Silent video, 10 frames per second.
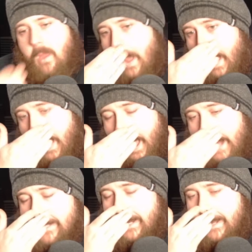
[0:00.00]

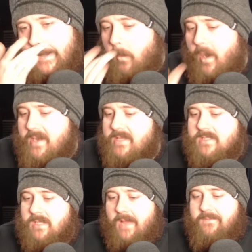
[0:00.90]
I turned 20
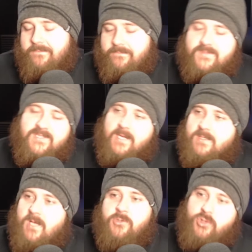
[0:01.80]
into like
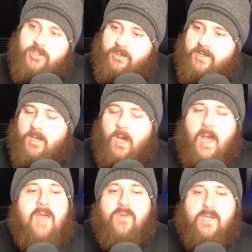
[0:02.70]
600 on an
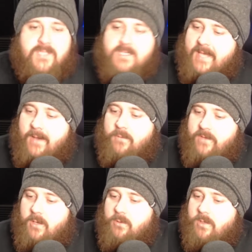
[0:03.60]
Aya versus
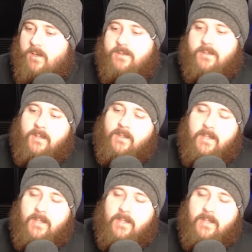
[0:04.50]
Calvillo card.